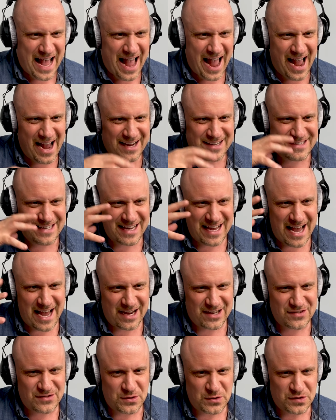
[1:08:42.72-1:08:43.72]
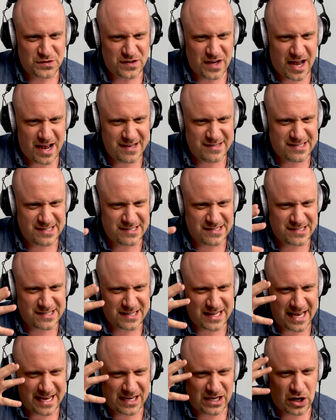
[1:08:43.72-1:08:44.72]
acting exercises,
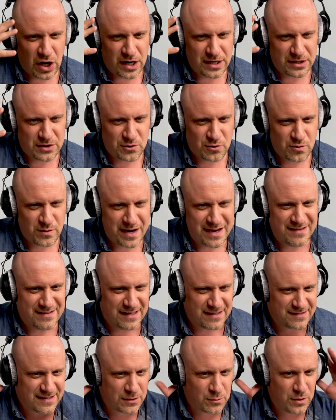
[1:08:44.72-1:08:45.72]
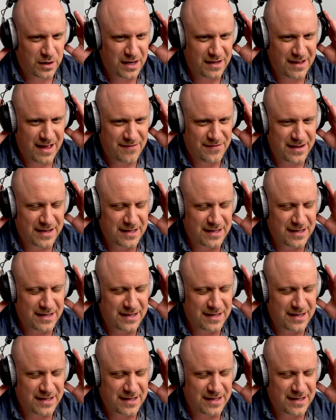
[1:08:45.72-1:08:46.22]
like, gone crazy. It's like what I